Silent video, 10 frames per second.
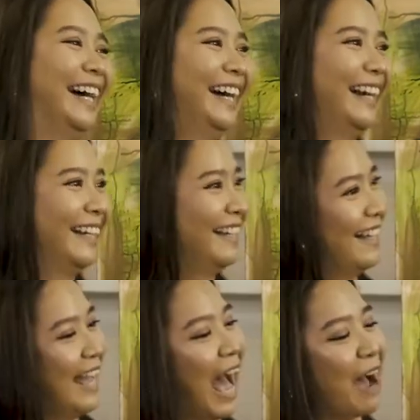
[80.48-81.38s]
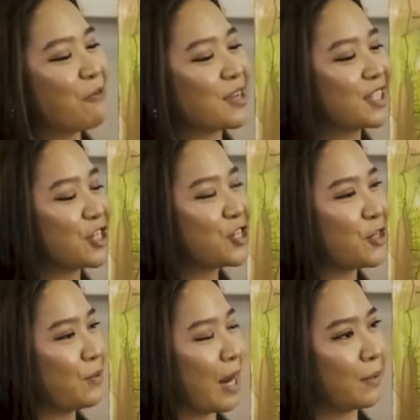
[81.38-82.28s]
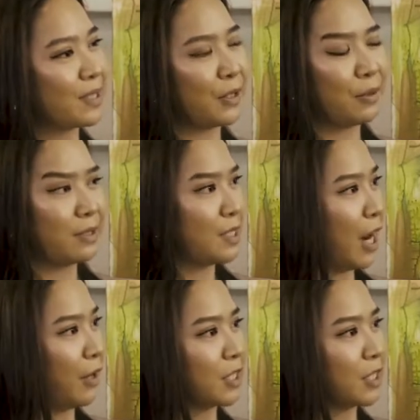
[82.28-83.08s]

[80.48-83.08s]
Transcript: Who'd have thought? How was the shoot? How was the entire